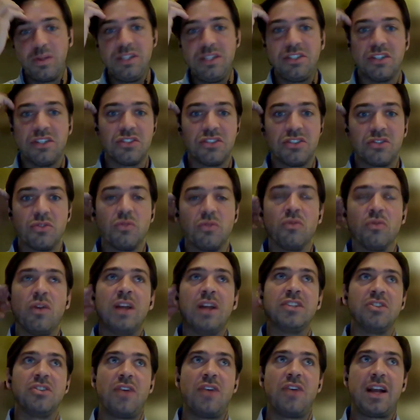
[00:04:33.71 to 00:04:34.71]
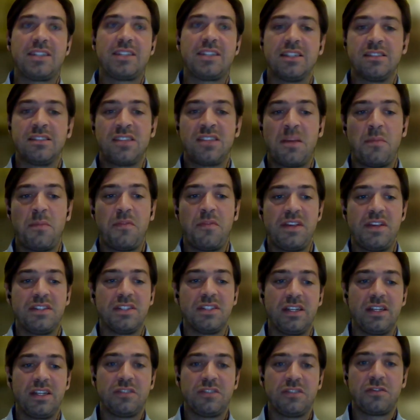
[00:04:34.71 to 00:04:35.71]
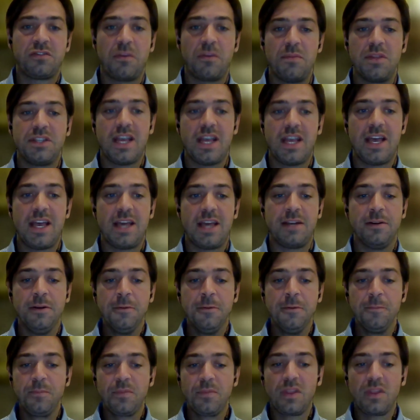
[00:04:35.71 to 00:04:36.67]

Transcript: We just resurrected some of these leads from the dead,